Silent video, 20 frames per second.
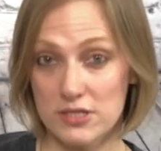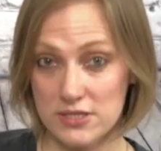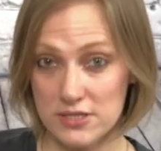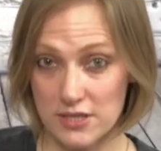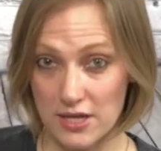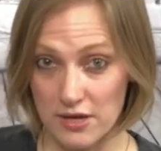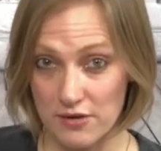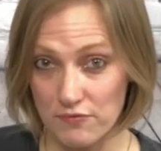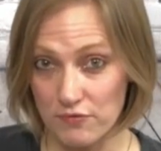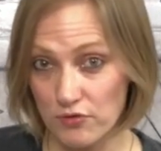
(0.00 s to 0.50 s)

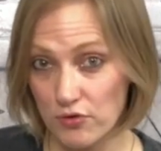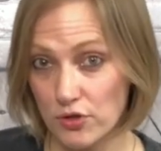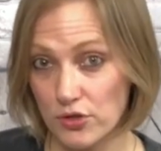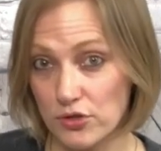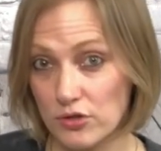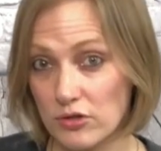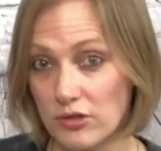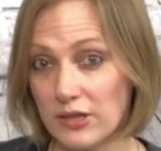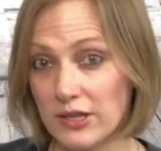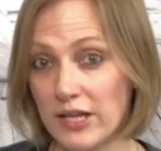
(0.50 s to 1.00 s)
same for
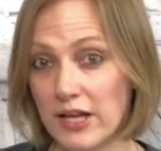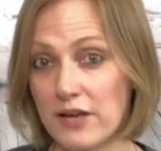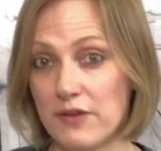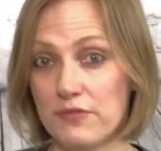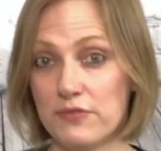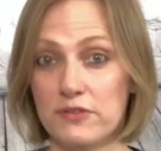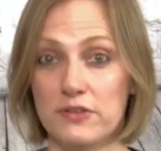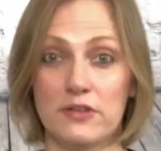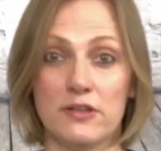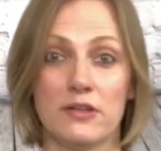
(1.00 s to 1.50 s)
your
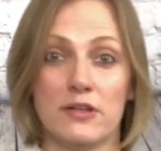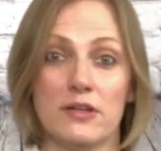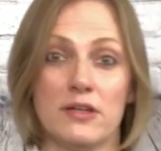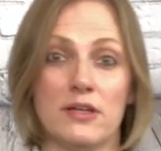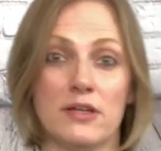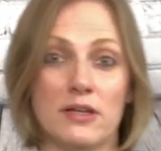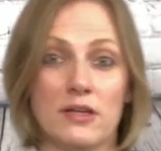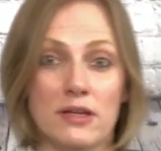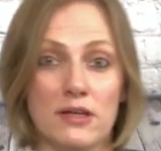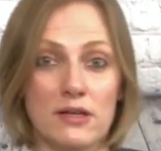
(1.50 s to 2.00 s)
left
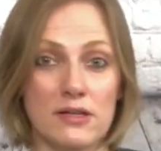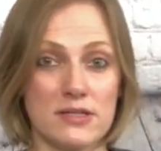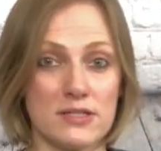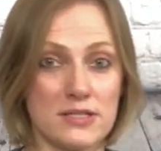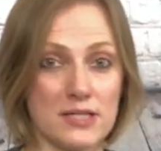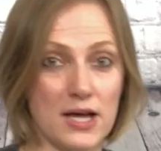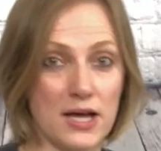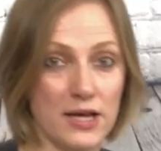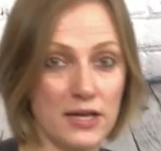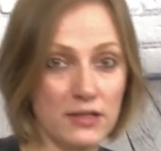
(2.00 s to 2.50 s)

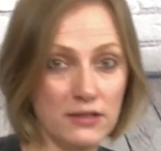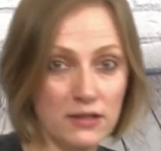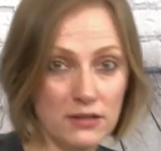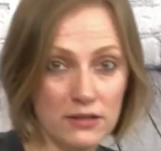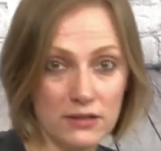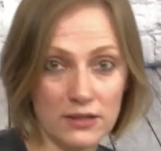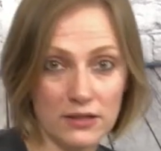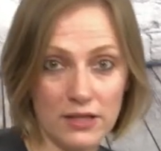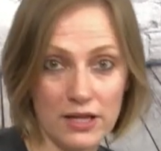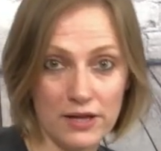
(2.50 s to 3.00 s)
side,
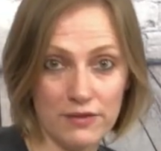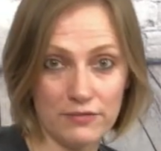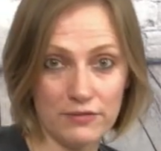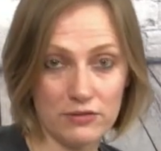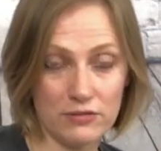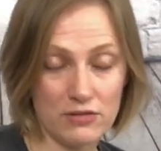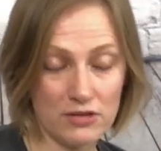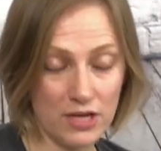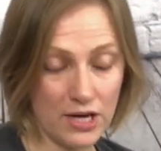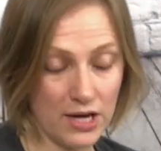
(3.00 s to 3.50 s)
left
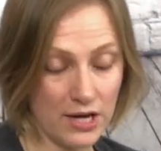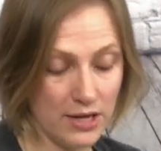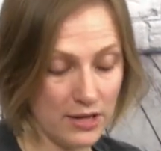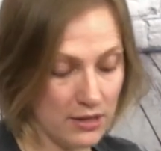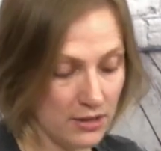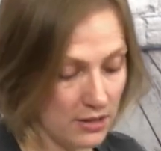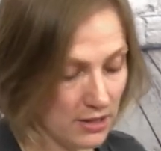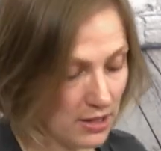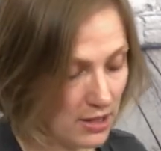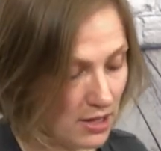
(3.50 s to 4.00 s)
thigh.
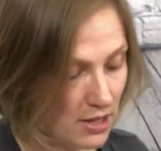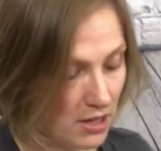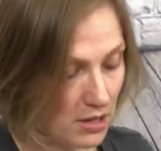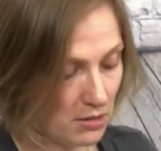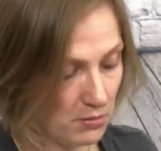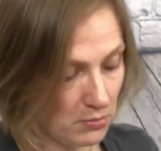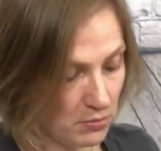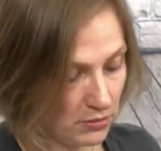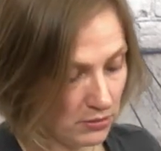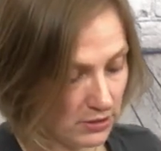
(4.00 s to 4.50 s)

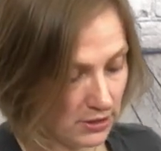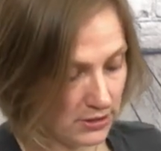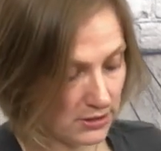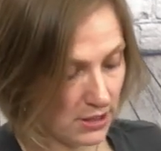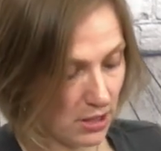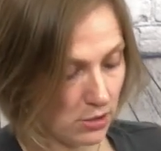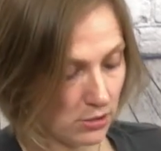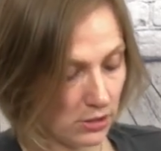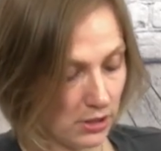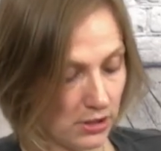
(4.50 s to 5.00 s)
Put the
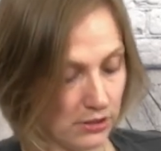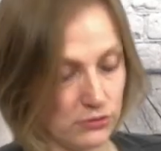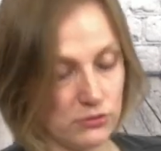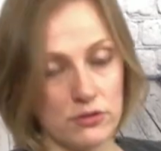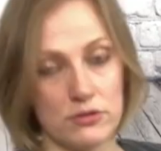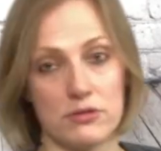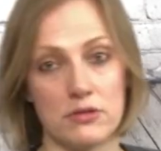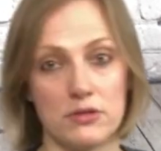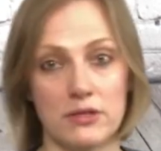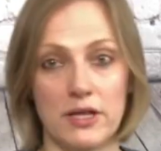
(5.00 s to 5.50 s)
towel
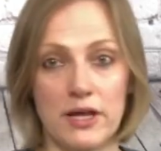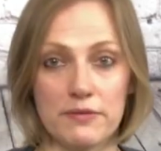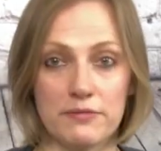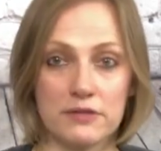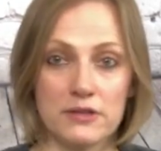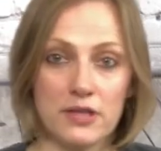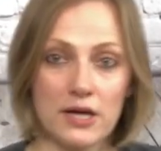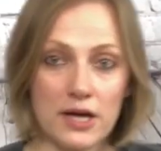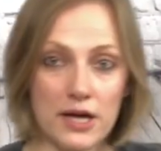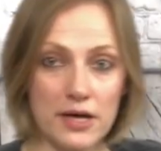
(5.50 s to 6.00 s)
under the left
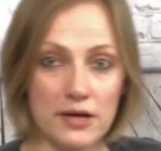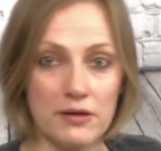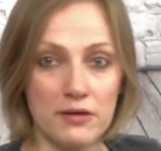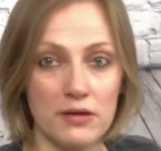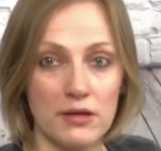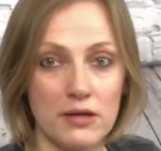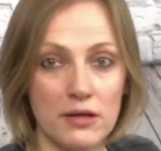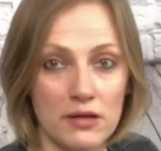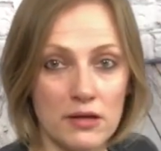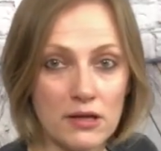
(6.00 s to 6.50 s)
thigh.
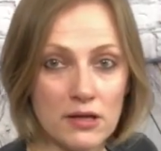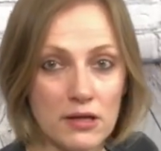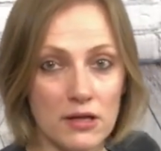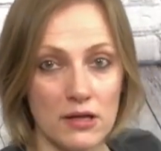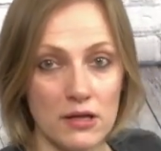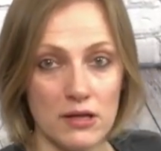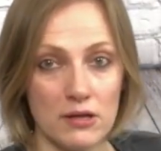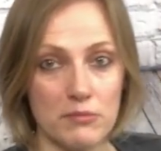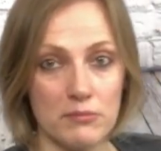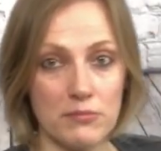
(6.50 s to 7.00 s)

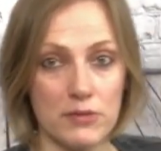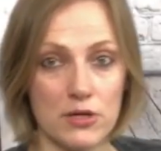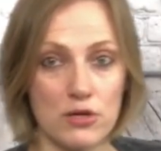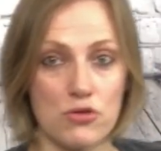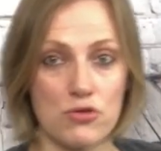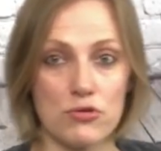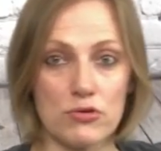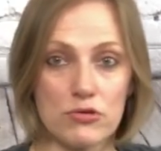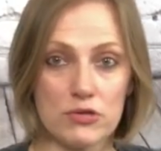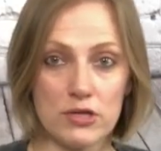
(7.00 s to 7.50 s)
Make
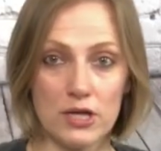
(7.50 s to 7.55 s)
sure